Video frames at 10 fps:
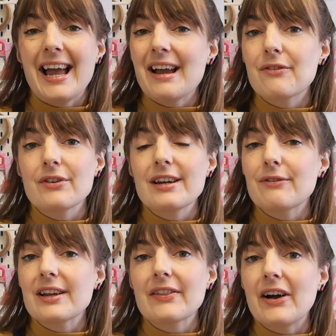
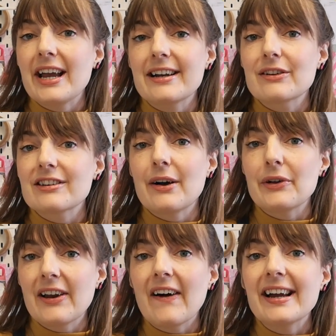Everything that I had looked at
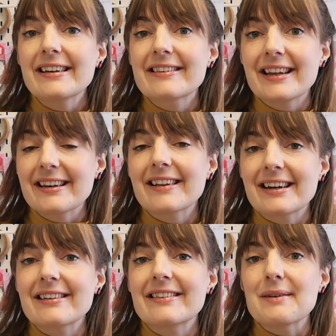online said
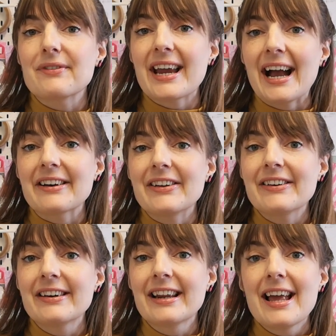exactly the same for
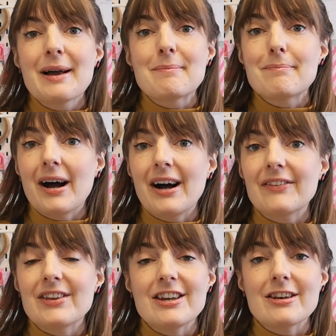Canon,
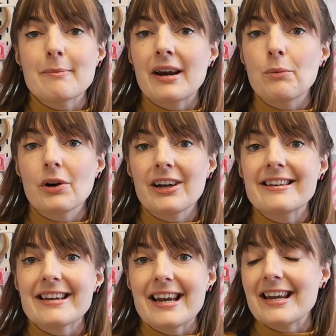but it didn't matter what I
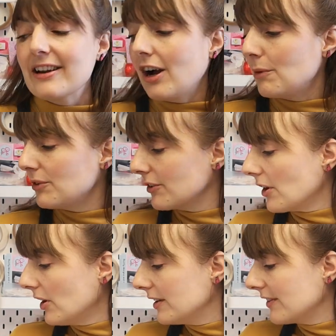did, I was just
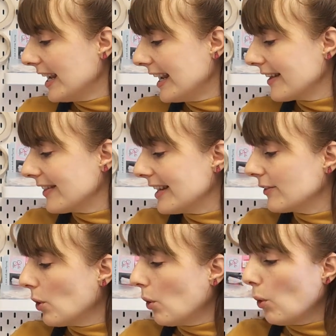kind of getting
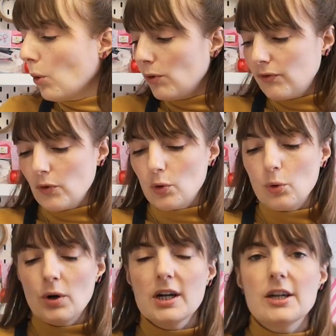these
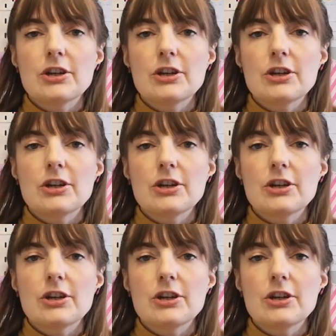awful